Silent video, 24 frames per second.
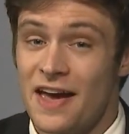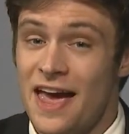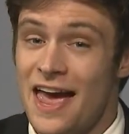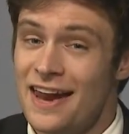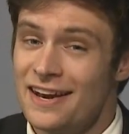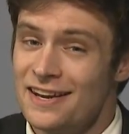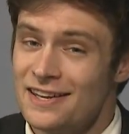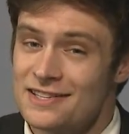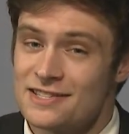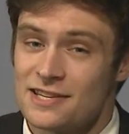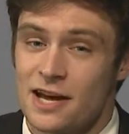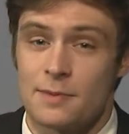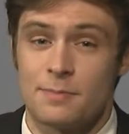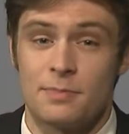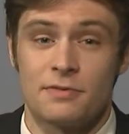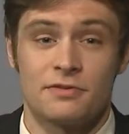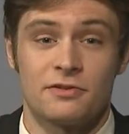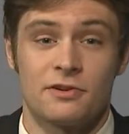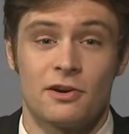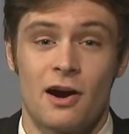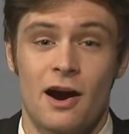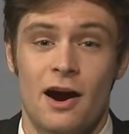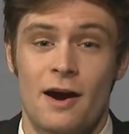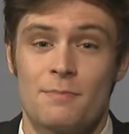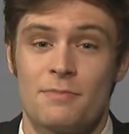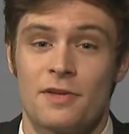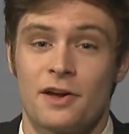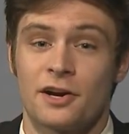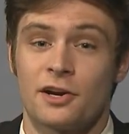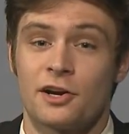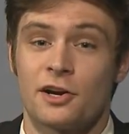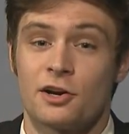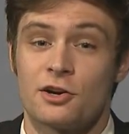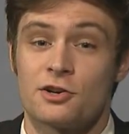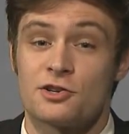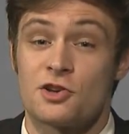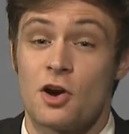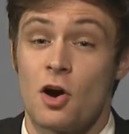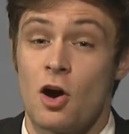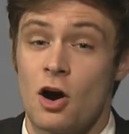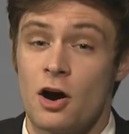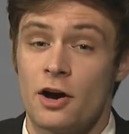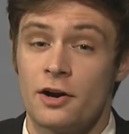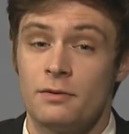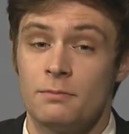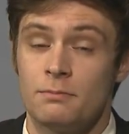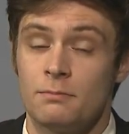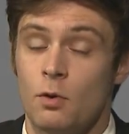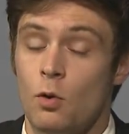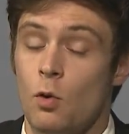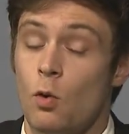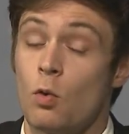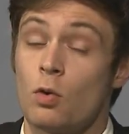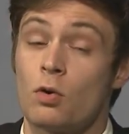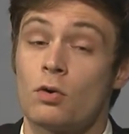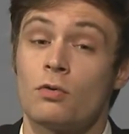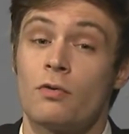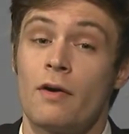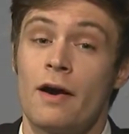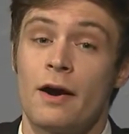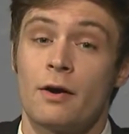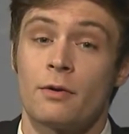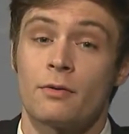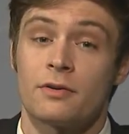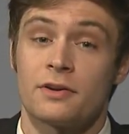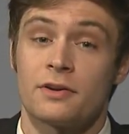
any type of crime that occurs on or around